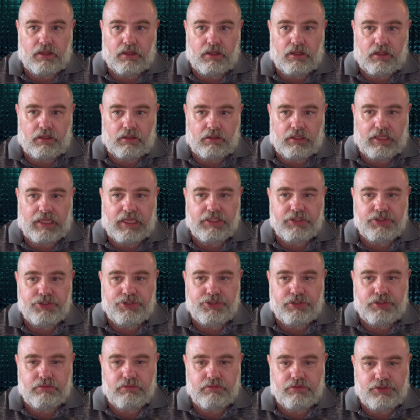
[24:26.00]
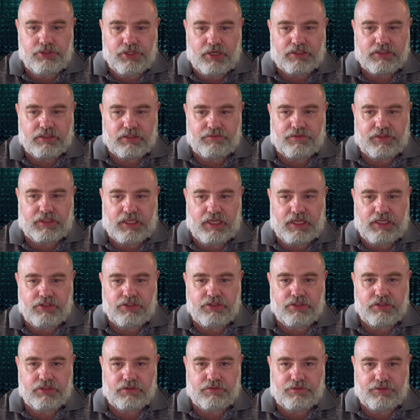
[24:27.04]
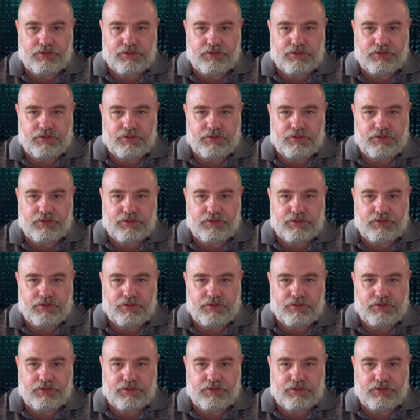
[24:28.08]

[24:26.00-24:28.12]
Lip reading: alleged justifications